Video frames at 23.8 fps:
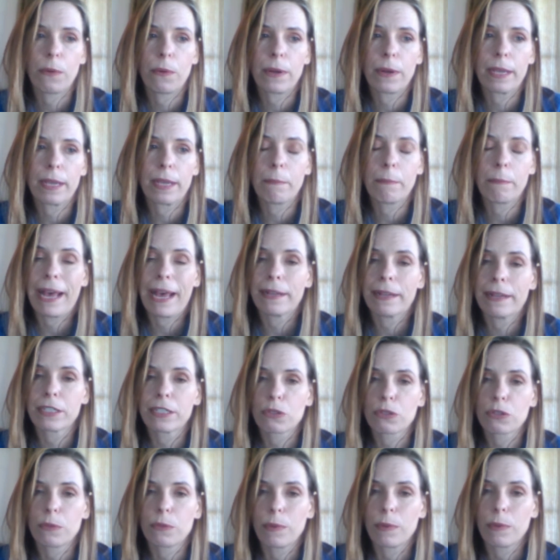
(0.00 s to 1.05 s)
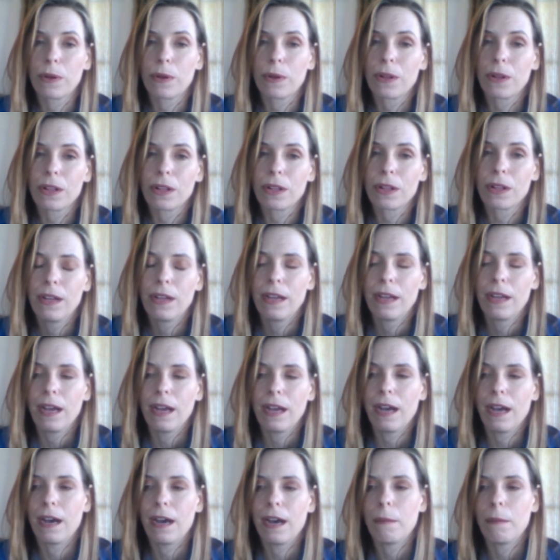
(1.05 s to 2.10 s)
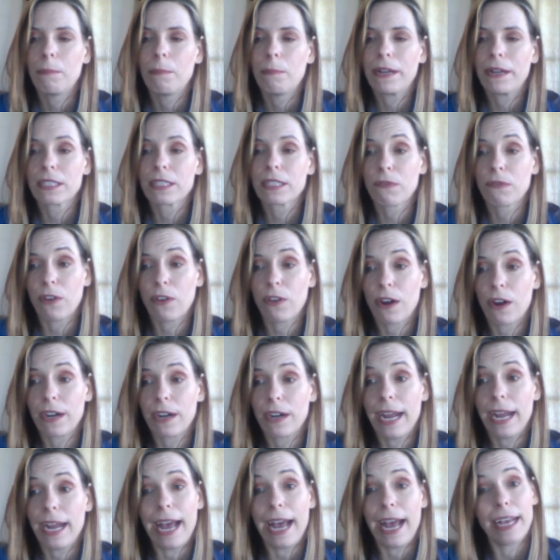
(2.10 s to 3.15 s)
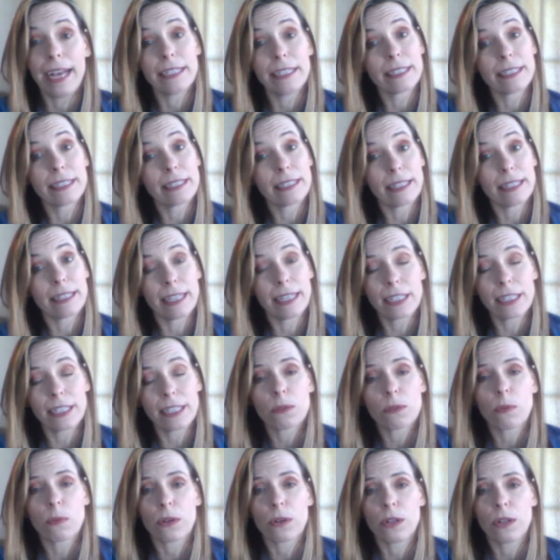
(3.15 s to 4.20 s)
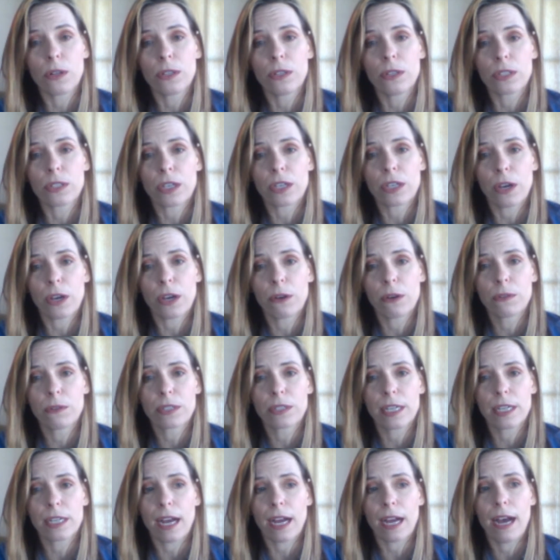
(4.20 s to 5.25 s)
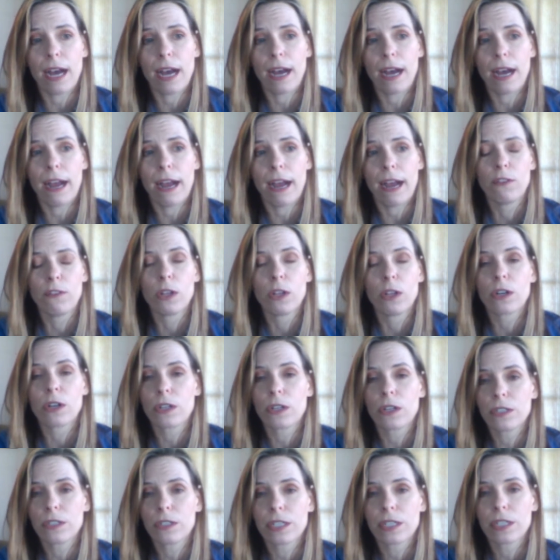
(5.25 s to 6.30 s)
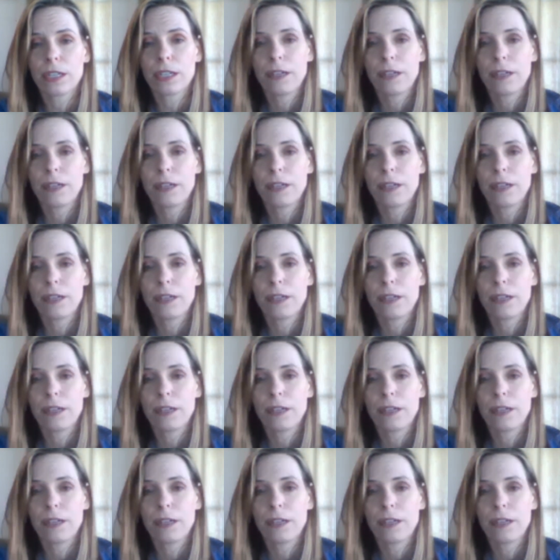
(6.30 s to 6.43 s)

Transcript: impenetrable. But as far as this world goes, I've learned